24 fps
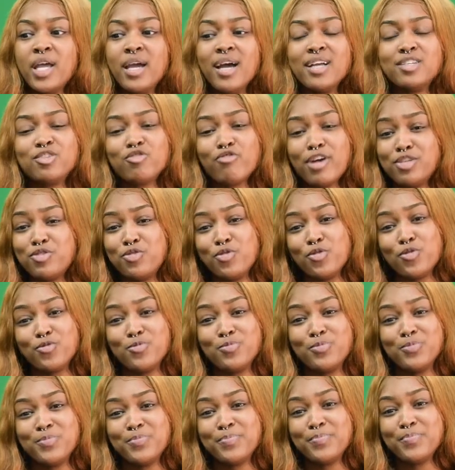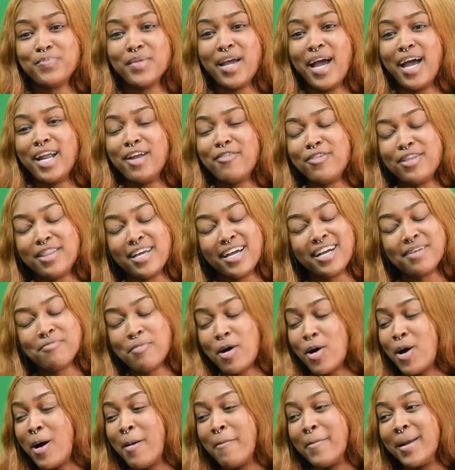it's a great school, and if you're thinking
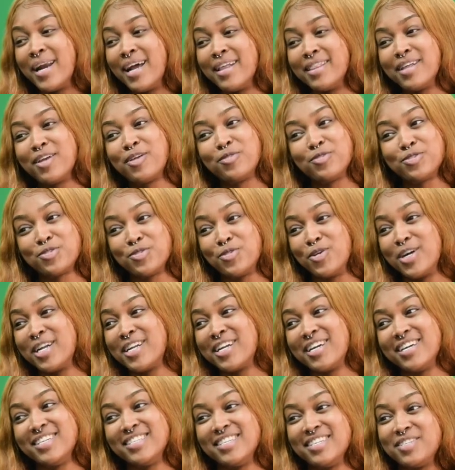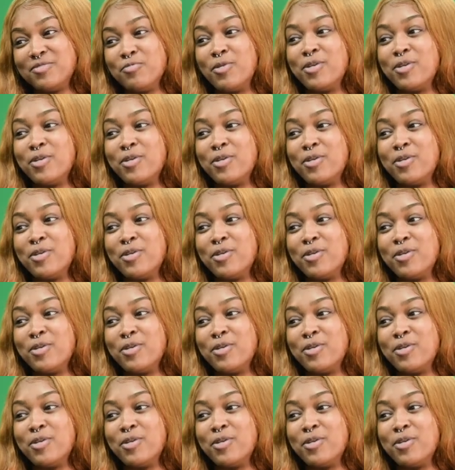about coming, I think you should, because it's